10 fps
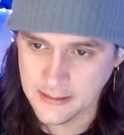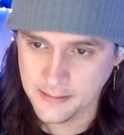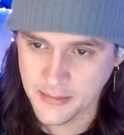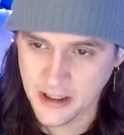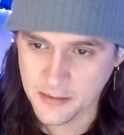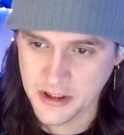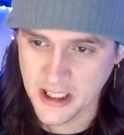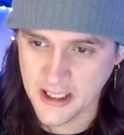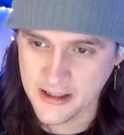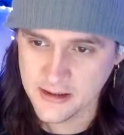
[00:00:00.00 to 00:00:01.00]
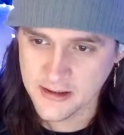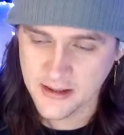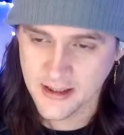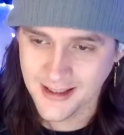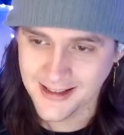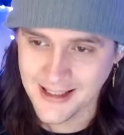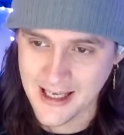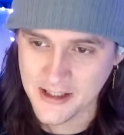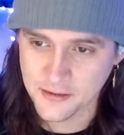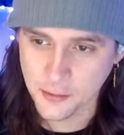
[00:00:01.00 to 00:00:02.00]
Big up Yanis
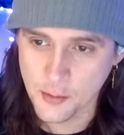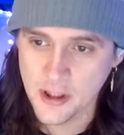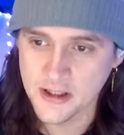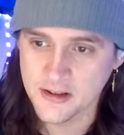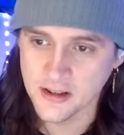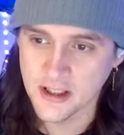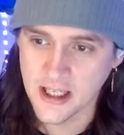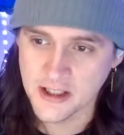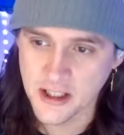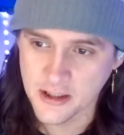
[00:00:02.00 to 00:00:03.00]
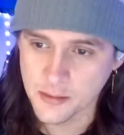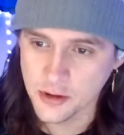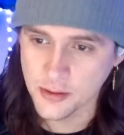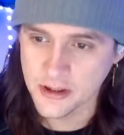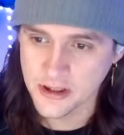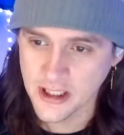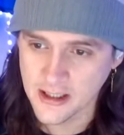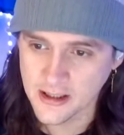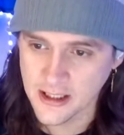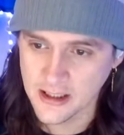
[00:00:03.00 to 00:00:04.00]
Rublus. Good day, Jacob Chewy in
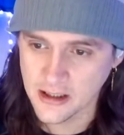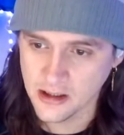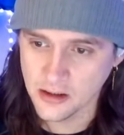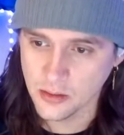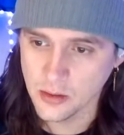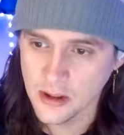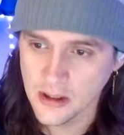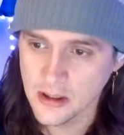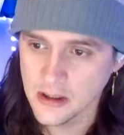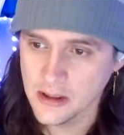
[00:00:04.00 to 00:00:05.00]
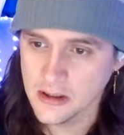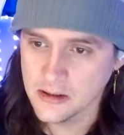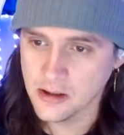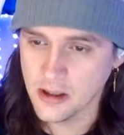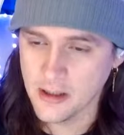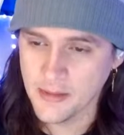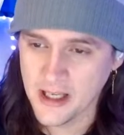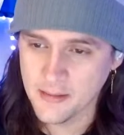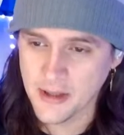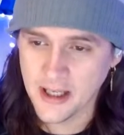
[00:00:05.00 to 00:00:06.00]
chat. Good day to you. Sorry I'm
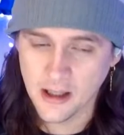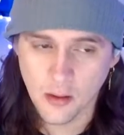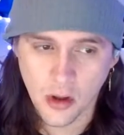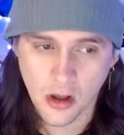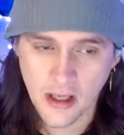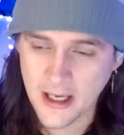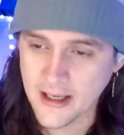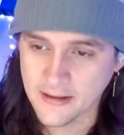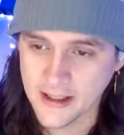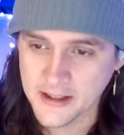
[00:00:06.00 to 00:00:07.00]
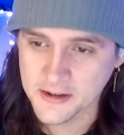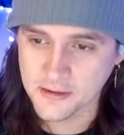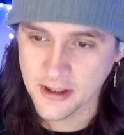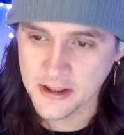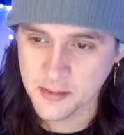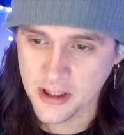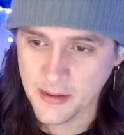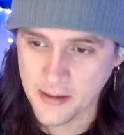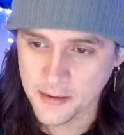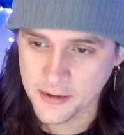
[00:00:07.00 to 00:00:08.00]
late, but hello all. Hey, lateness is greatness. Big up
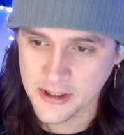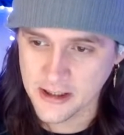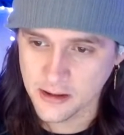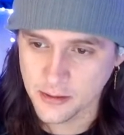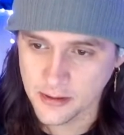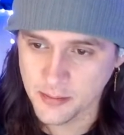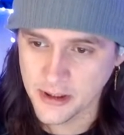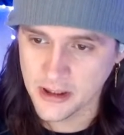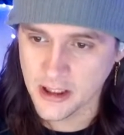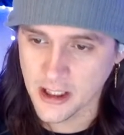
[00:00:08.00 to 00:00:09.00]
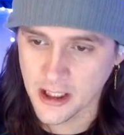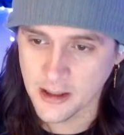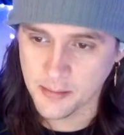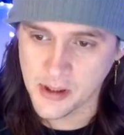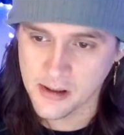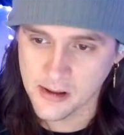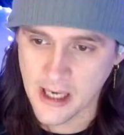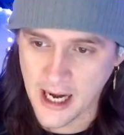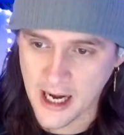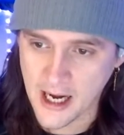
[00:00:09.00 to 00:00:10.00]
Hyper Noise. How you doing? Big up Peter
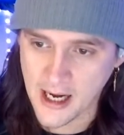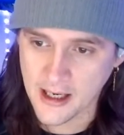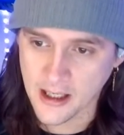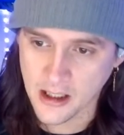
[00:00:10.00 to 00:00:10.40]
Egg.